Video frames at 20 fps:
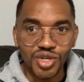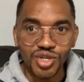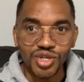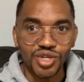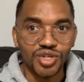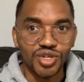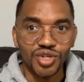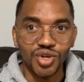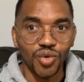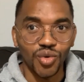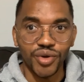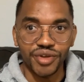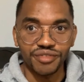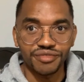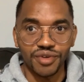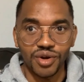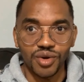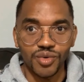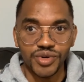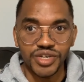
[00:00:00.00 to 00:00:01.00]
going
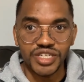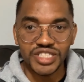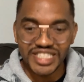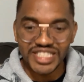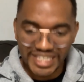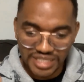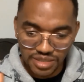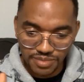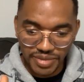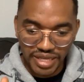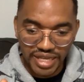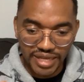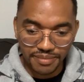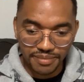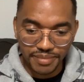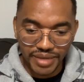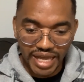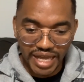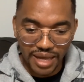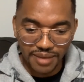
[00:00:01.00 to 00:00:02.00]
forward. Just be
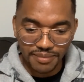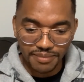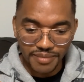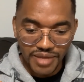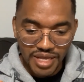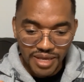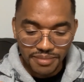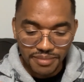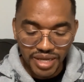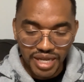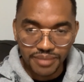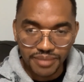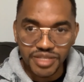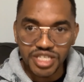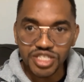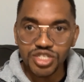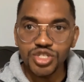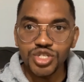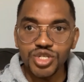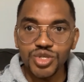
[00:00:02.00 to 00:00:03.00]
become, become
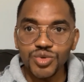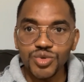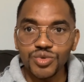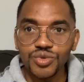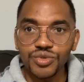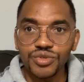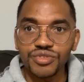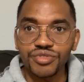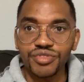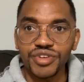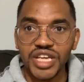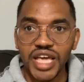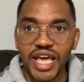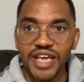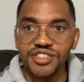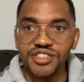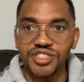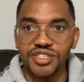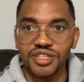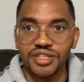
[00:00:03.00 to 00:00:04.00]
this new
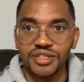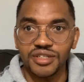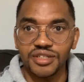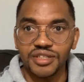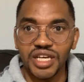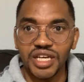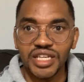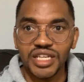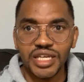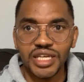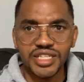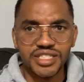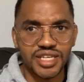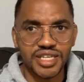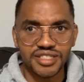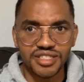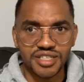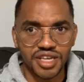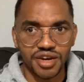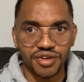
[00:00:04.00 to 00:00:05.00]
creation and he takes
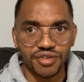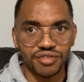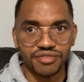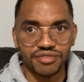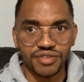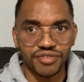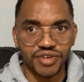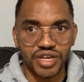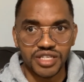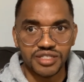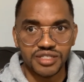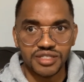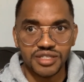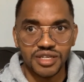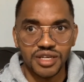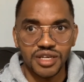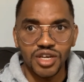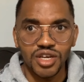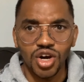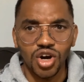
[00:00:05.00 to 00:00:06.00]
care of the rest.
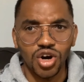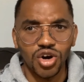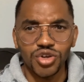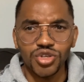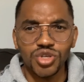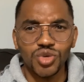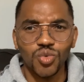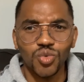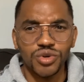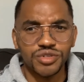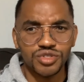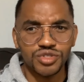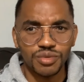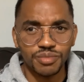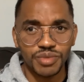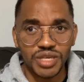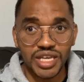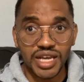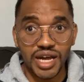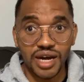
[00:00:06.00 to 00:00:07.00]
All you want to
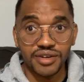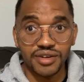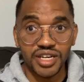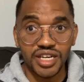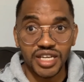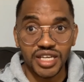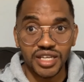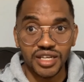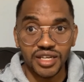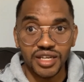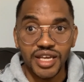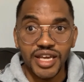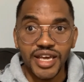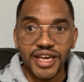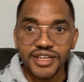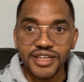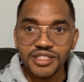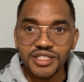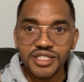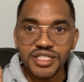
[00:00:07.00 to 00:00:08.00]
be counted in
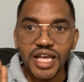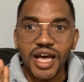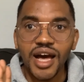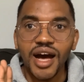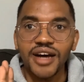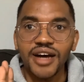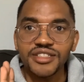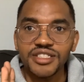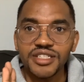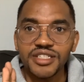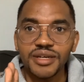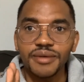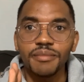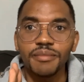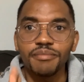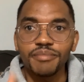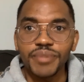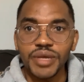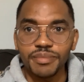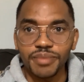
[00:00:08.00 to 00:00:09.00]
is as a
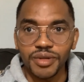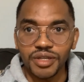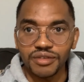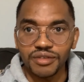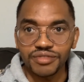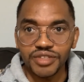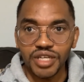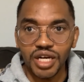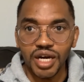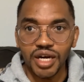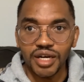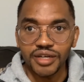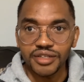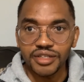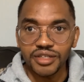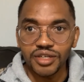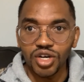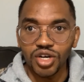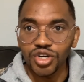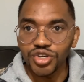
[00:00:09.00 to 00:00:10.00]
people of God.
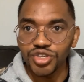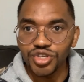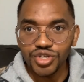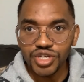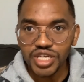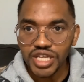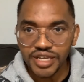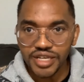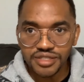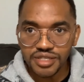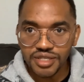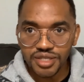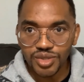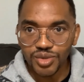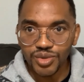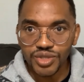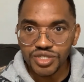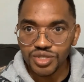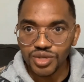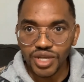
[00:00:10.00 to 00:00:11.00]
All you need to do
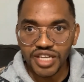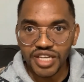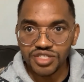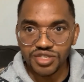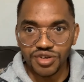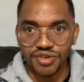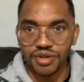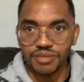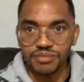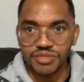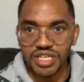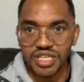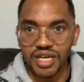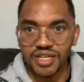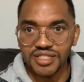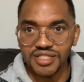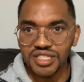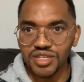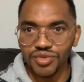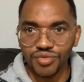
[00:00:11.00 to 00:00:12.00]
is to get
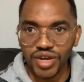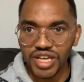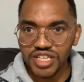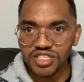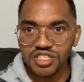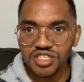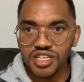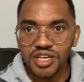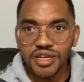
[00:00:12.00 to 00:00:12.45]
circumcised. The rest,